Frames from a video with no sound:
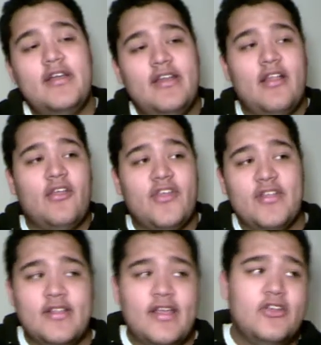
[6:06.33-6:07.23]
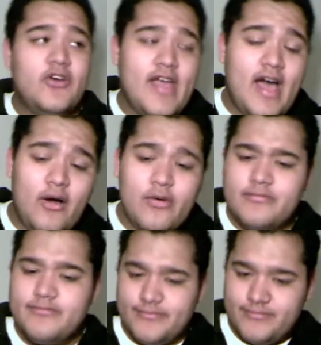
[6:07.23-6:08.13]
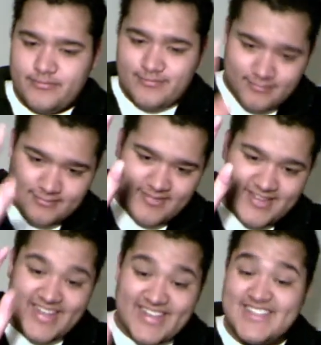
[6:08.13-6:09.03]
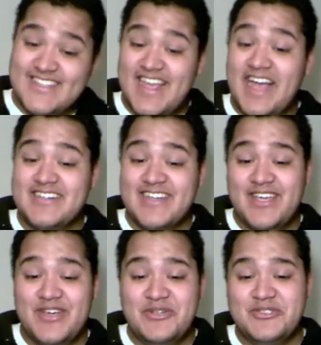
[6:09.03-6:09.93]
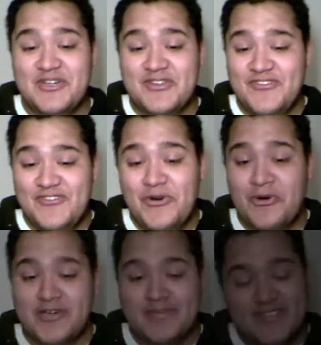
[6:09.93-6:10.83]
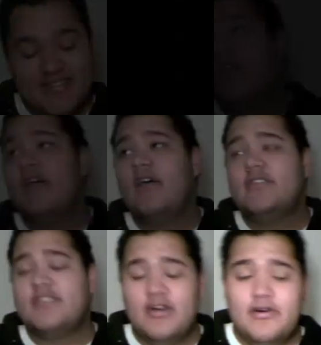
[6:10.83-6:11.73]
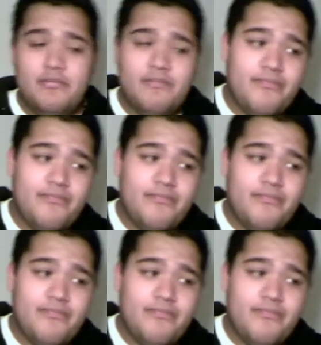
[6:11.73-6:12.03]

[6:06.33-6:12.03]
Now, the thing that they took out, and this is actually huge on the forums, so